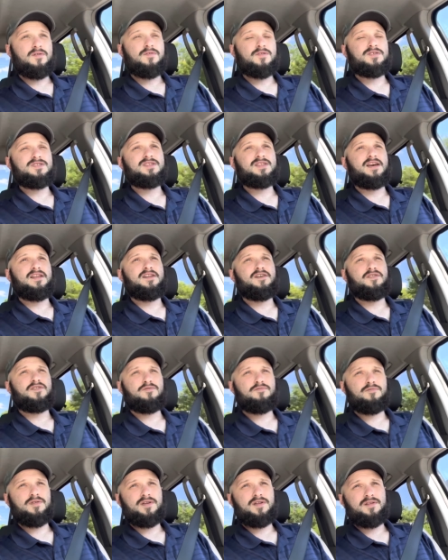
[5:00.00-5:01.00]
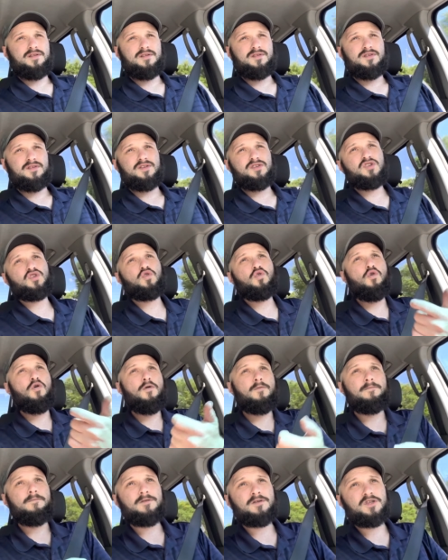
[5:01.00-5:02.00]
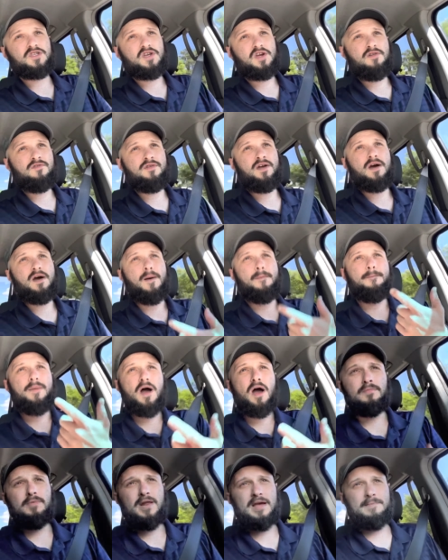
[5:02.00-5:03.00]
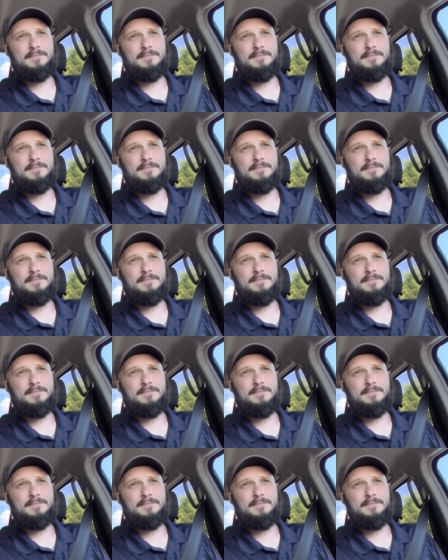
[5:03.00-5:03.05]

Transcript: what's that other one? School persona, a public